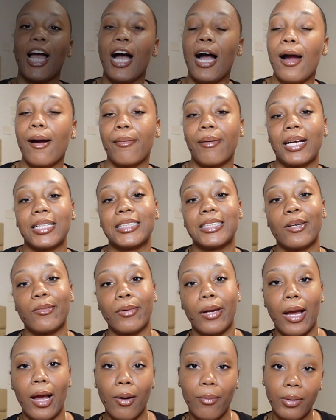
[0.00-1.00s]
All right, so
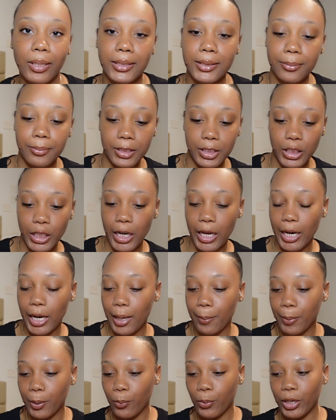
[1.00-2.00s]
now we're switching it
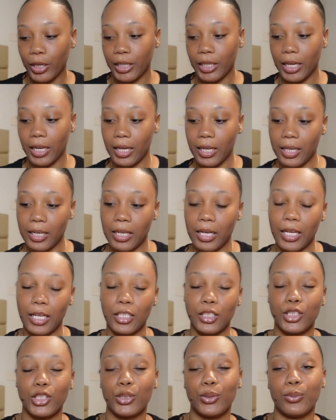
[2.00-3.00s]
up and we're getting
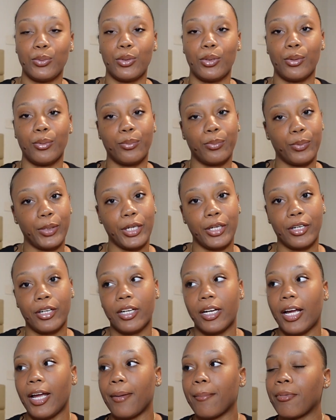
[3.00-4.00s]
into career
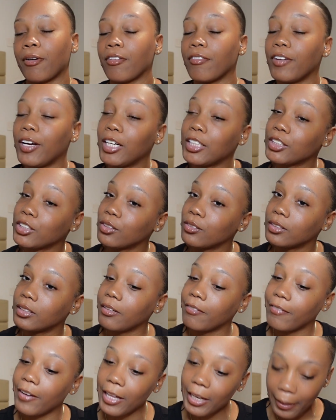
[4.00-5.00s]
and professional
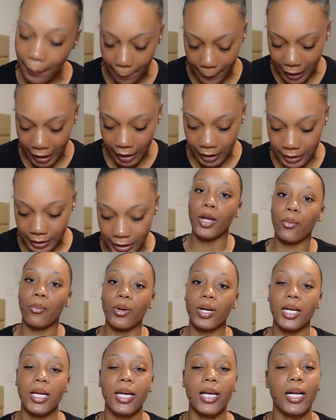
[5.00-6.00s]
development, and
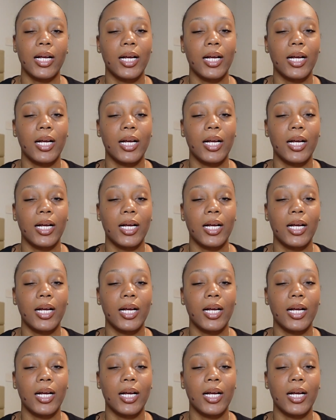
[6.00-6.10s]
we're gonna